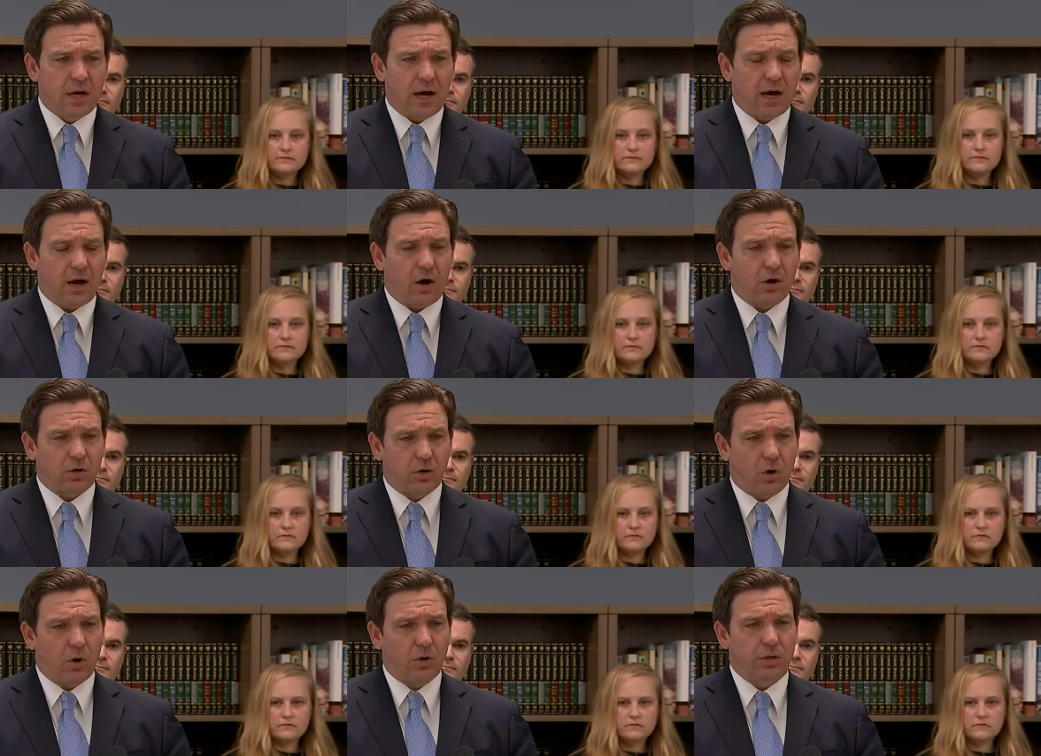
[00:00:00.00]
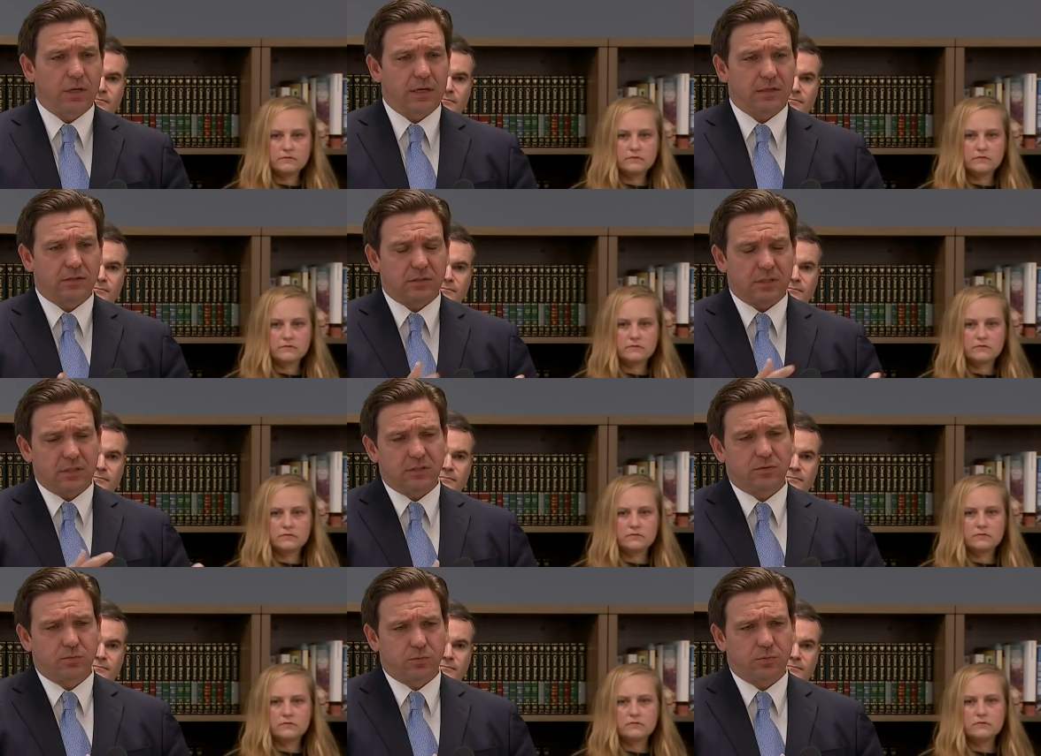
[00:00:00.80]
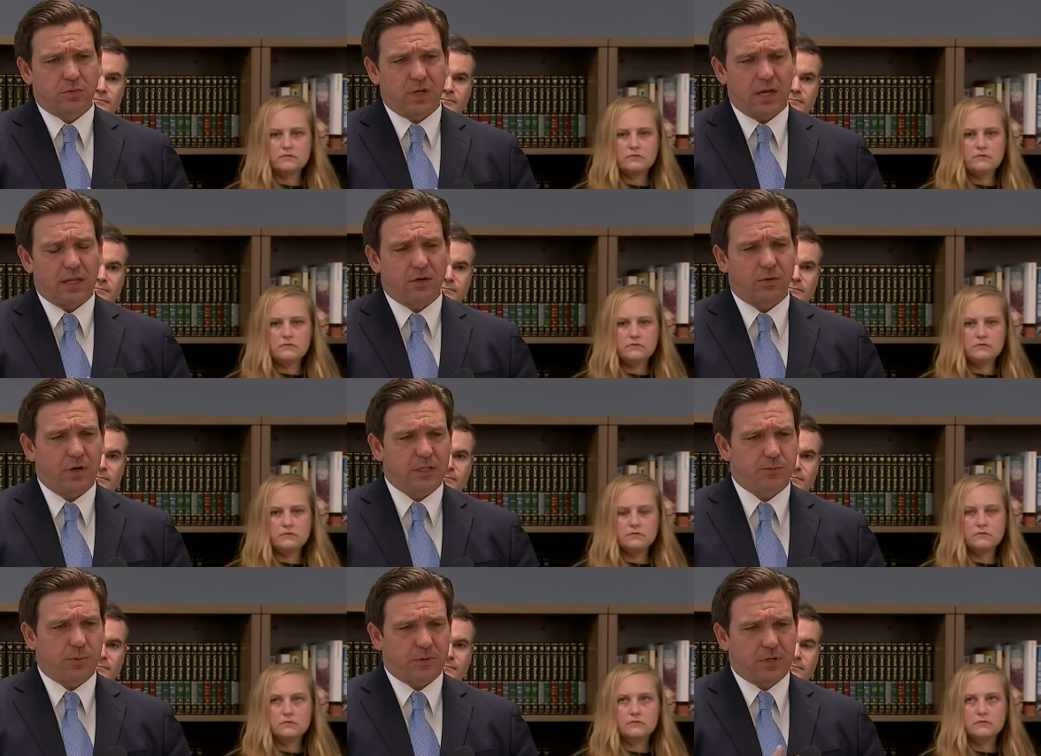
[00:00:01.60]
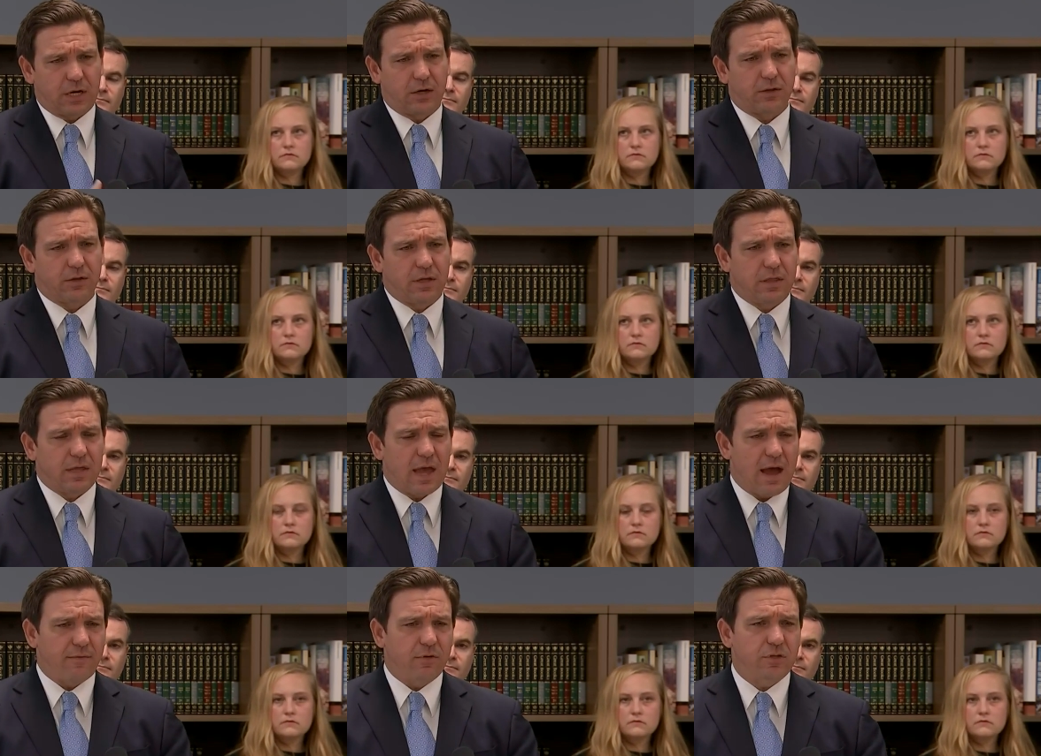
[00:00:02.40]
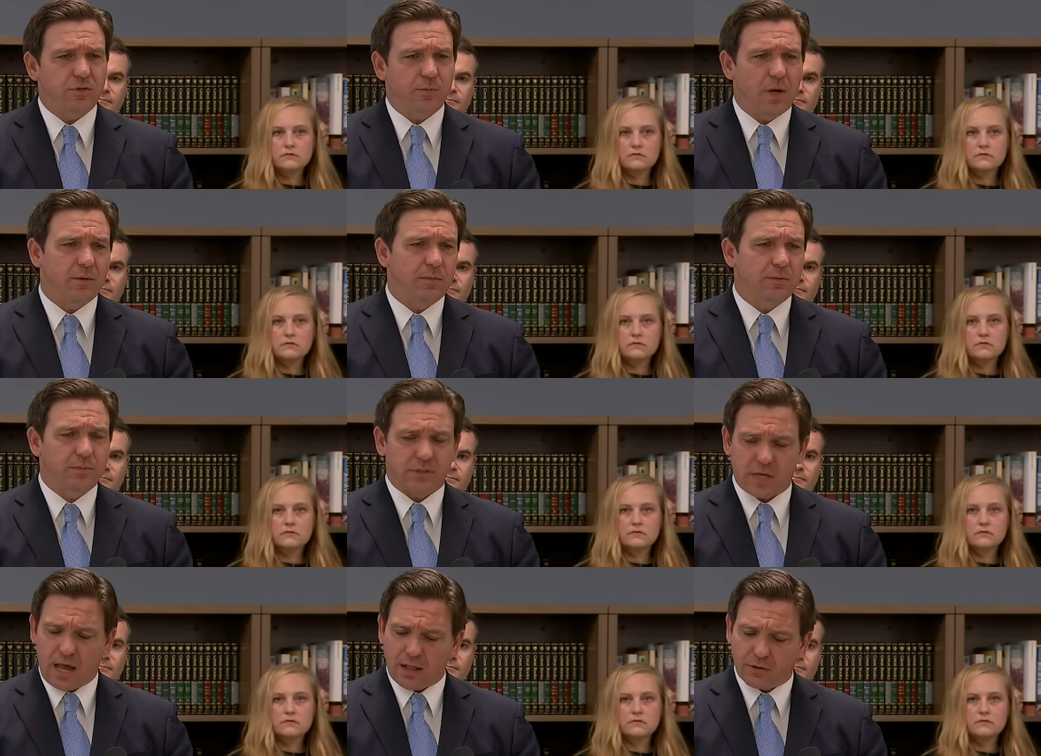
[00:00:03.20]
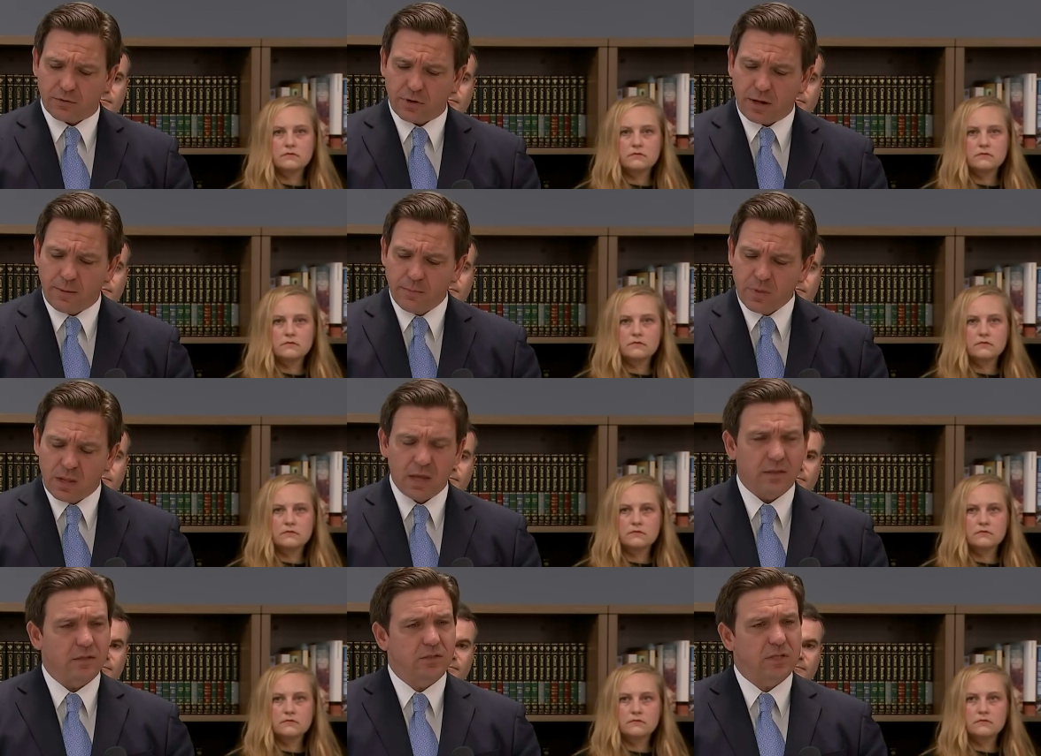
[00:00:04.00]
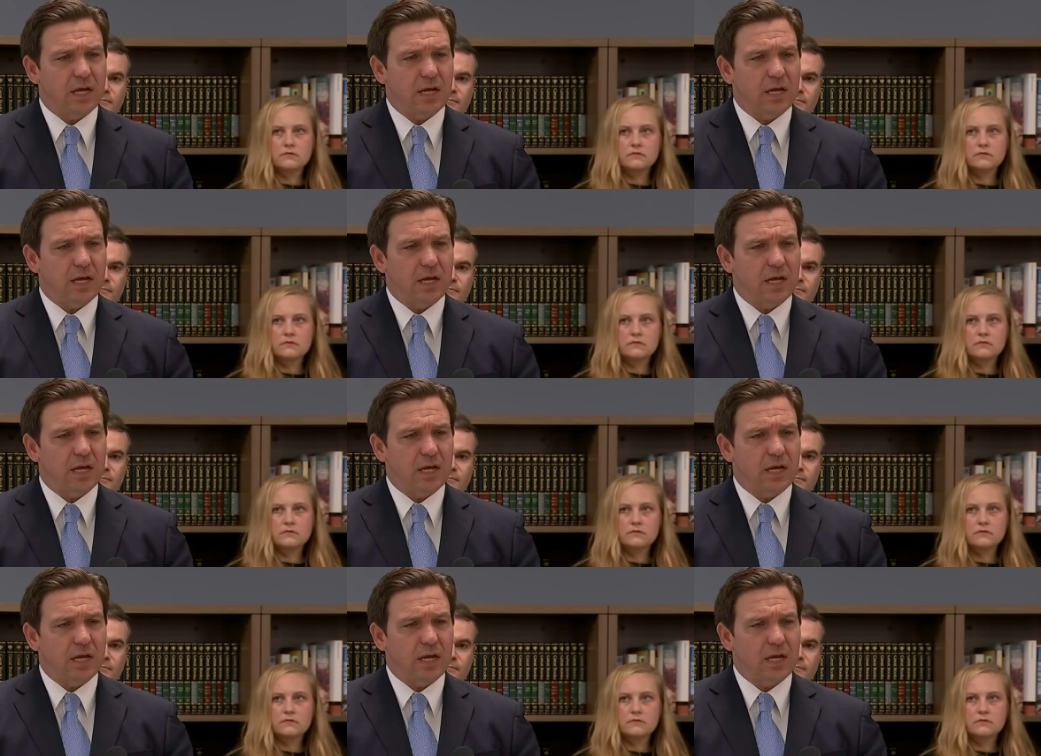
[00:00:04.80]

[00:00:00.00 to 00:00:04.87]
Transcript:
Speaker 1: Uh, our goal is, is to increase particularly the average minimum salary in the